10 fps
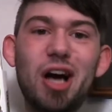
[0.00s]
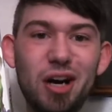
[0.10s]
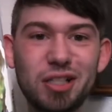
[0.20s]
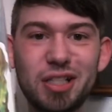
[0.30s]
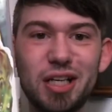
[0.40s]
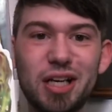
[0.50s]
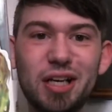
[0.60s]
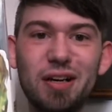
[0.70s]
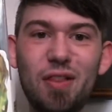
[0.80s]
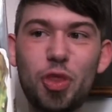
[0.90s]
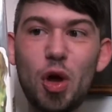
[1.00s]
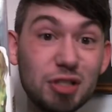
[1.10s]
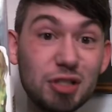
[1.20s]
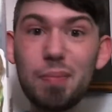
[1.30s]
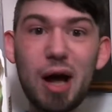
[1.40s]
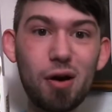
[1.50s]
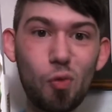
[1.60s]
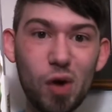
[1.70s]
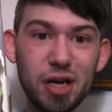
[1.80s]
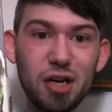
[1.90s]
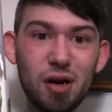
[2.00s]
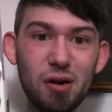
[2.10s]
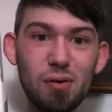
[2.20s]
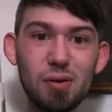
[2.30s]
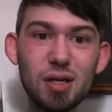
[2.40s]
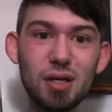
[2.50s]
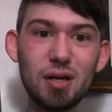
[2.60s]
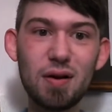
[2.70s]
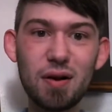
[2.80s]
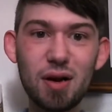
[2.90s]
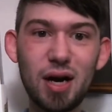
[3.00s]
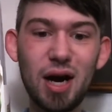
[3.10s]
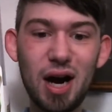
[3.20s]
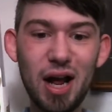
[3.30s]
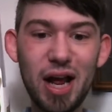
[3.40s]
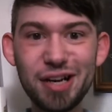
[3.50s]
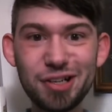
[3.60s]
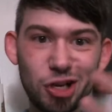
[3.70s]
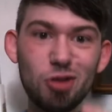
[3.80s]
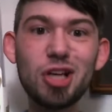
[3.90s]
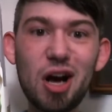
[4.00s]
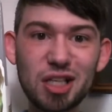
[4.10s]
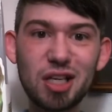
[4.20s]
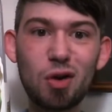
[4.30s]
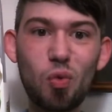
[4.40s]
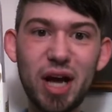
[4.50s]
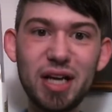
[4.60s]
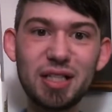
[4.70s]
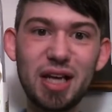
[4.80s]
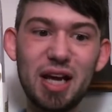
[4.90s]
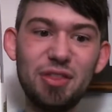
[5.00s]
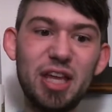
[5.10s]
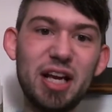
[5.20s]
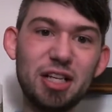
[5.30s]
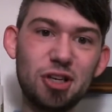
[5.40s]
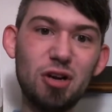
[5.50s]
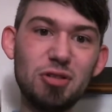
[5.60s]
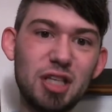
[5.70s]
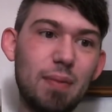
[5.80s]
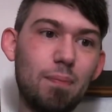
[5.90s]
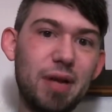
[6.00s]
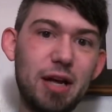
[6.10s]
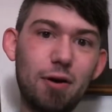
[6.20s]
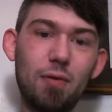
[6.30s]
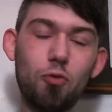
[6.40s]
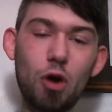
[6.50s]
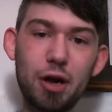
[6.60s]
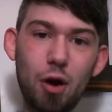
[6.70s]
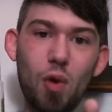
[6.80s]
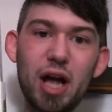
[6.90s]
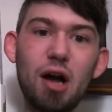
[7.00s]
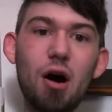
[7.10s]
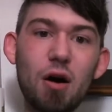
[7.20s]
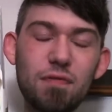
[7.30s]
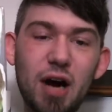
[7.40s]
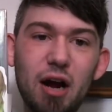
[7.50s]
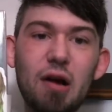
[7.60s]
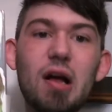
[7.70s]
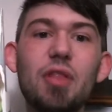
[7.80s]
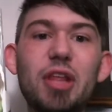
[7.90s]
Toxic throws him out a window into toxic waste, and then it shows him being running away on fire.